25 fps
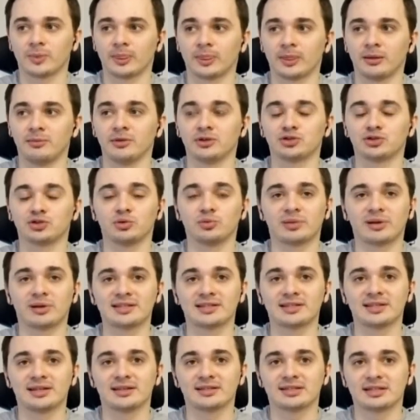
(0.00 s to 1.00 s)
which
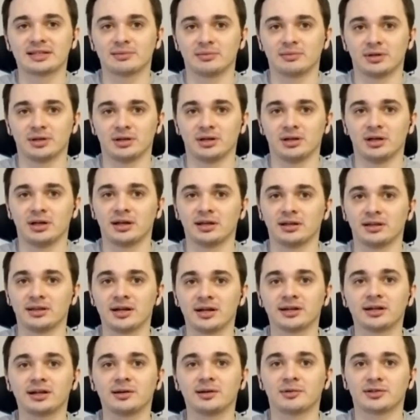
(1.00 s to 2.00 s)
means there was no
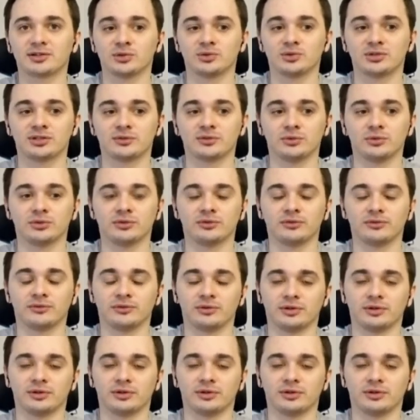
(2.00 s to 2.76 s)
distribution